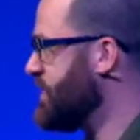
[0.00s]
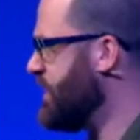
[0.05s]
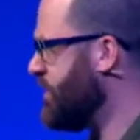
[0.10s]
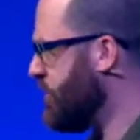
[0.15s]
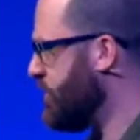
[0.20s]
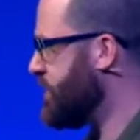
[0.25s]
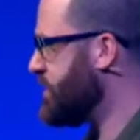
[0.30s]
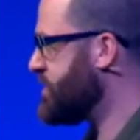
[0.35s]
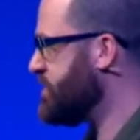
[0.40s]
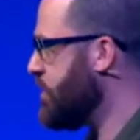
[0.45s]
you know,
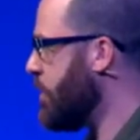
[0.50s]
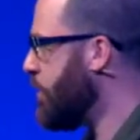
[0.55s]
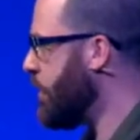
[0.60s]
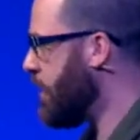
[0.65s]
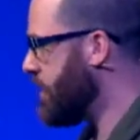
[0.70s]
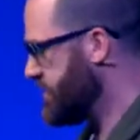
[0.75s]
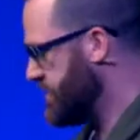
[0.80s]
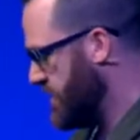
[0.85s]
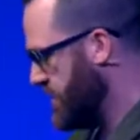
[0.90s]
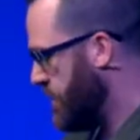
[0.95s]
the
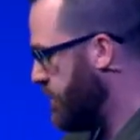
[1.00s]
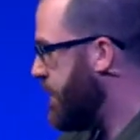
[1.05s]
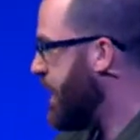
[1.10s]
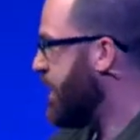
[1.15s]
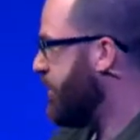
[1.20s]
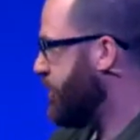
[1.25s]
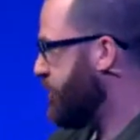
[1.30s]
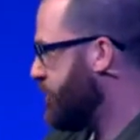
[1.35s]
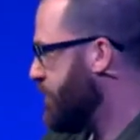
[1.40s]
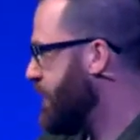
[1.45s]
snowballs that you
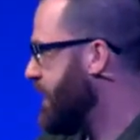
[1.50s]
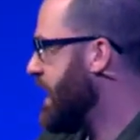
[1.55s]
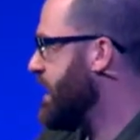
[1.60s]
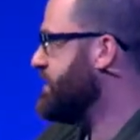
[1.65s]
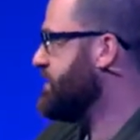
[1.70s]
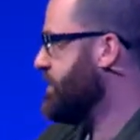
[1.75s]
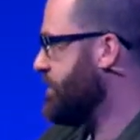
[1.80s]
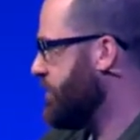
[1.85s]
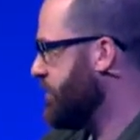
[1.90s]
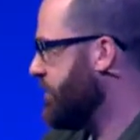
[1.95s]
make three
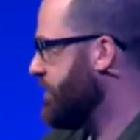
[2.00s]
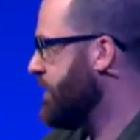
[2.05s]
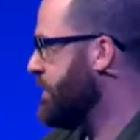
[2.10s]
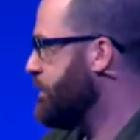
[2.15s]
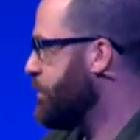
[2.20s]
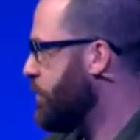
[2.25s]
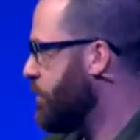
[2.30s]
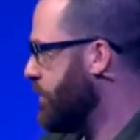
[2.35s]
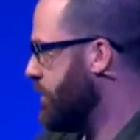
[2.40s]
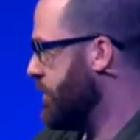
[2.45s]
days early,
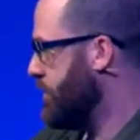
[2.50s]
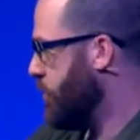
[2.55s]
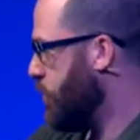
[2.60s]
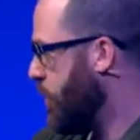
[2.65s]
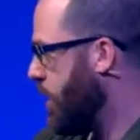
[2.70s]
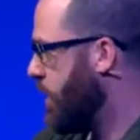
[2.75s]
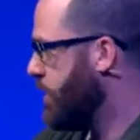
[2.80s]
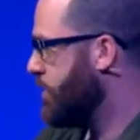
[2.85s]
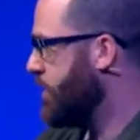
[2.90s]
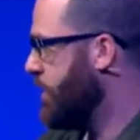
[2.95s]
pour a little
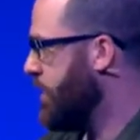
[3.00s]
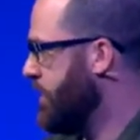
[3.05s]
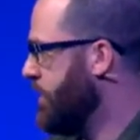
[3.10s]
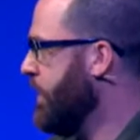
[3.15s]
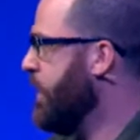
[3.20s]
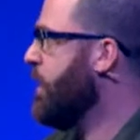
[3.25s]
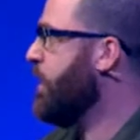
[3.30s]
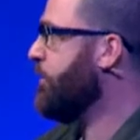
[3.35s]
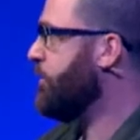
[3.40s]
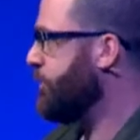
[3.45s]
water on,
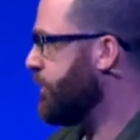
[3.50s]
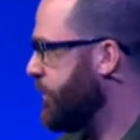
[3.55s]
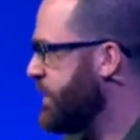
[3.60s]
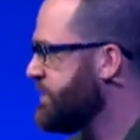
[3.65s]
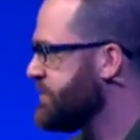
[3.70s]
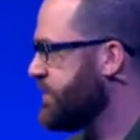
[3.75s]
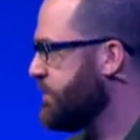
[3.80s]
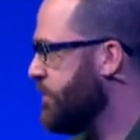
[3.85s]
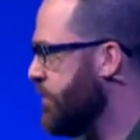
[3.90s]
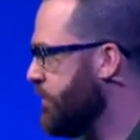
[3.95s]

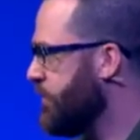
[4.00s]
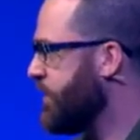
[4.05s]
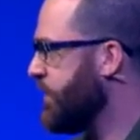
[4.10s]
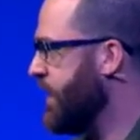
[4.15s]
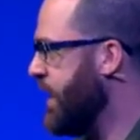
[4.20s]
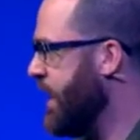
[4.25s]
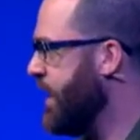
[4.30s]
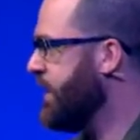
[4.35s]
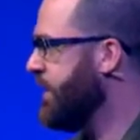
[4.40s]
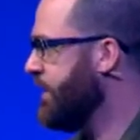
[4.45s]
freeze them
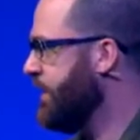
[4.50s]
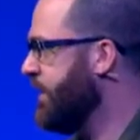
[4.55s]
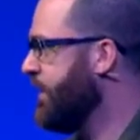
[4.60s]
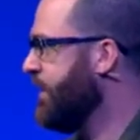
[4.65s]
overnight.